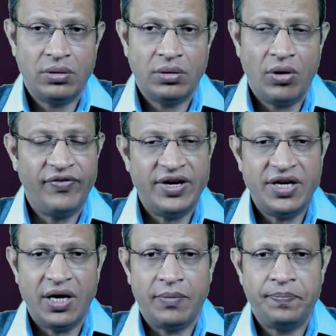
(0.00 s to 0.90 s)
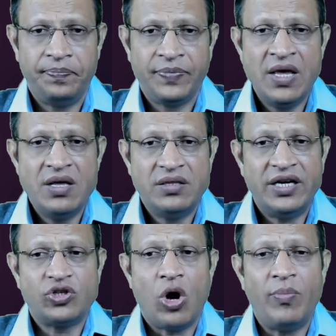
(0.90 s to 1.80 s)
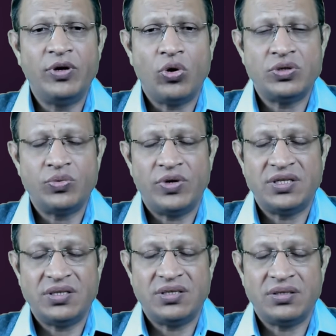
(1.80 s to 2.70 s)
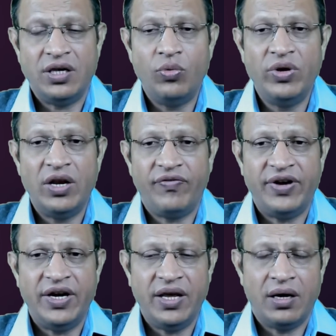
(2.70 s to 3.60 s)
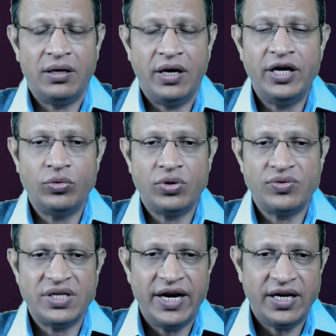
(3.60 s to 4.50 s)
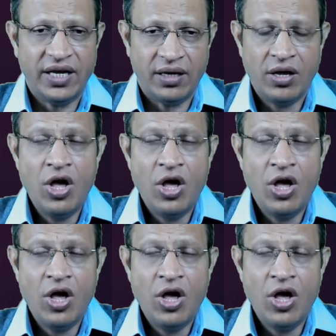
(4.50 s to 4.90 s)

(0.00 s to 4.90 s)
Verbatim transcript: of India, that is Common Cause versus Union of India in 2018.